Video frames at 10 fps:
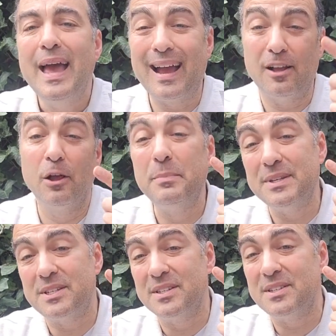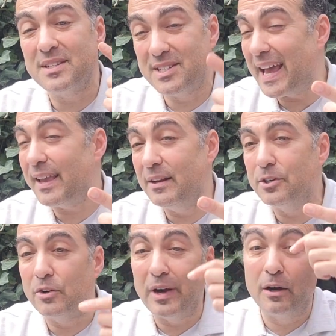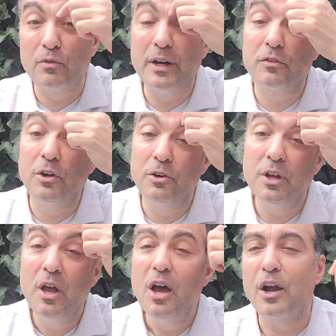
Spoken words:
And Columbus's second Underground Railroad